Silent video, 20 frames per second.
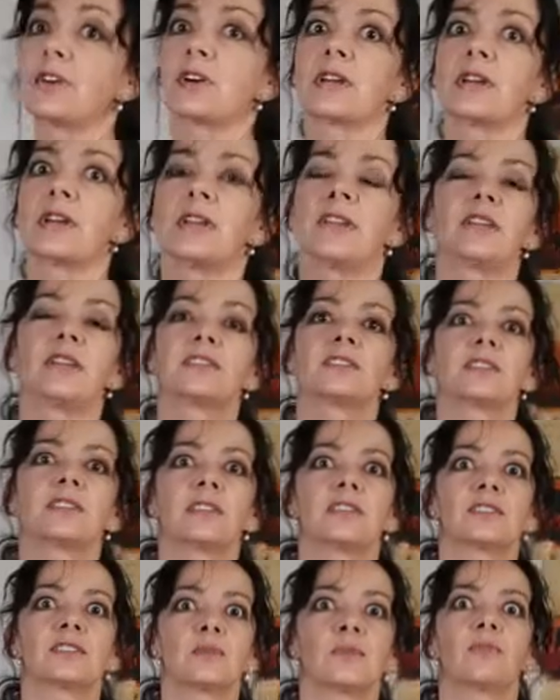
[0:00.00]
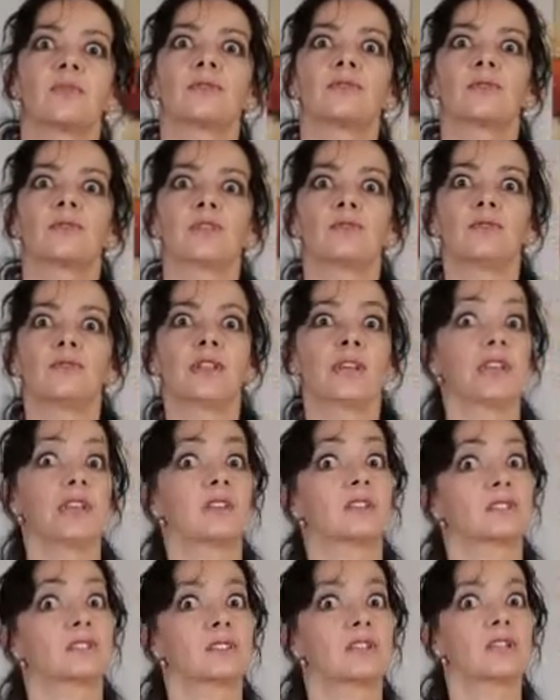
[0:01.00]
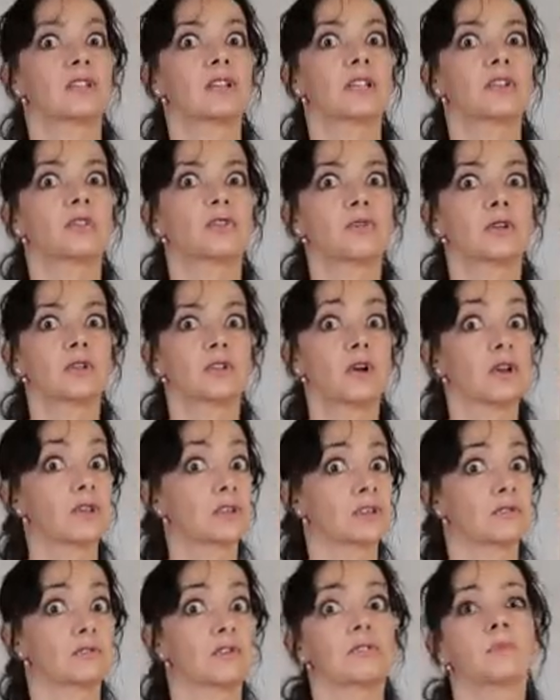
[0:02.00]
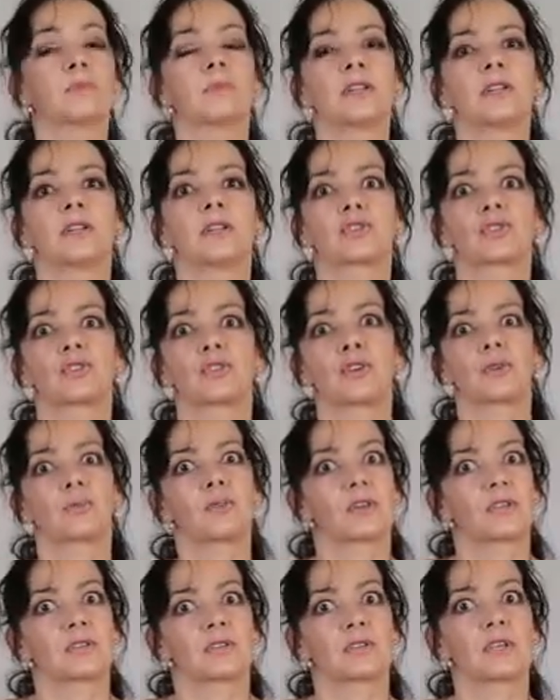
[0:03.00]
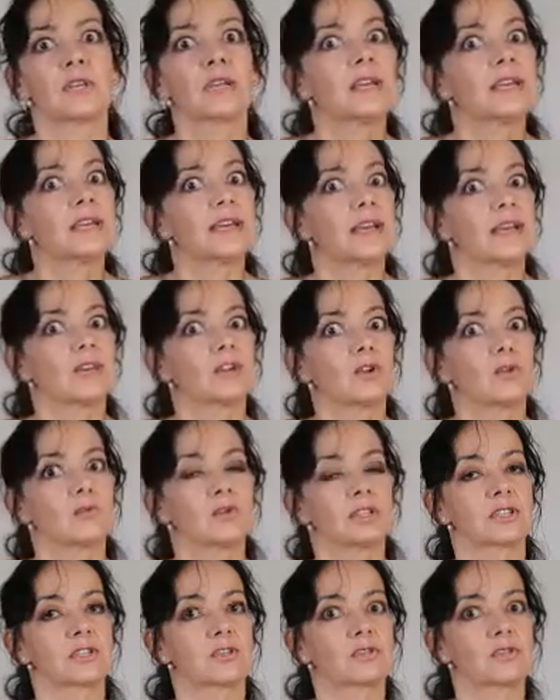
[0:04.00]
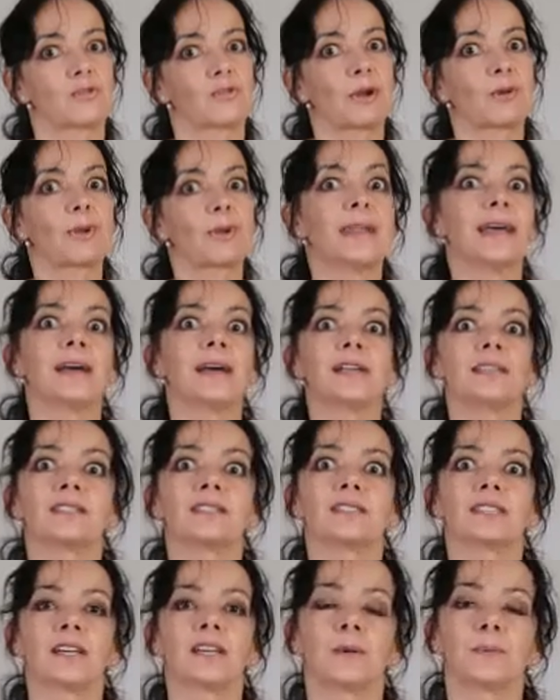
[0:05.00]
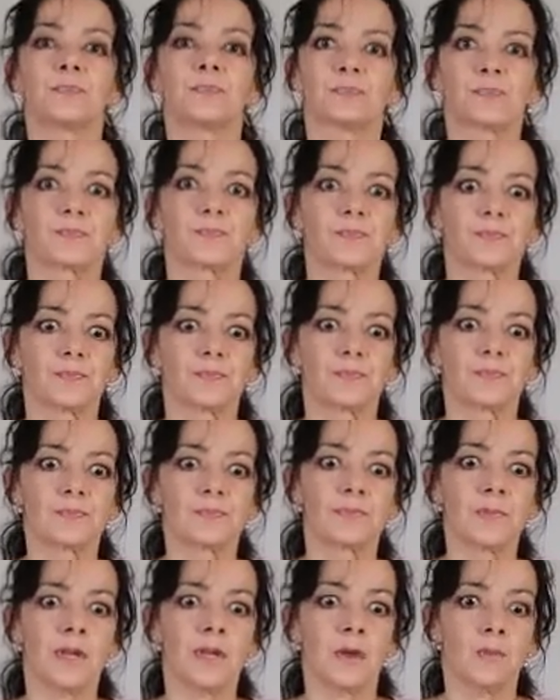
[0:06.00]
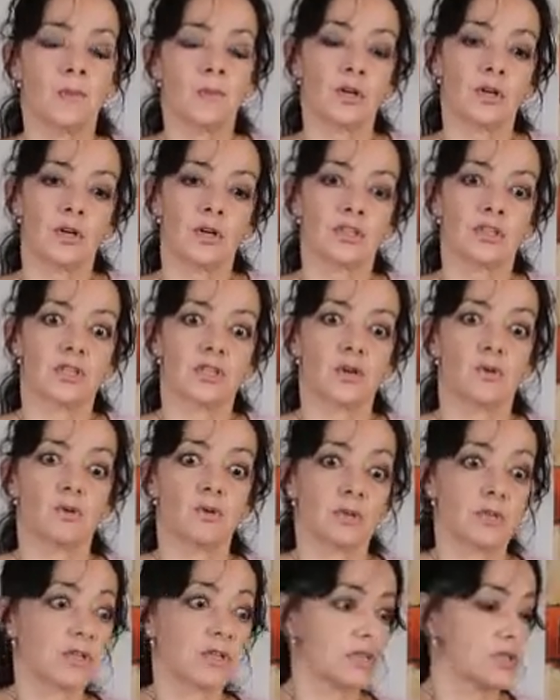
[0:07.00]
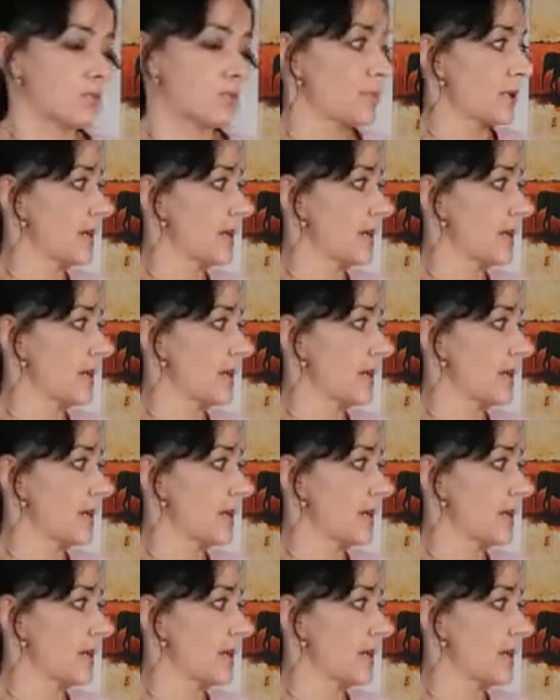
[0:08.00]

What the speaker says: tuck in is something for you, then you can certainly do it also with a pleated skirt, because it always looks very nice. But also just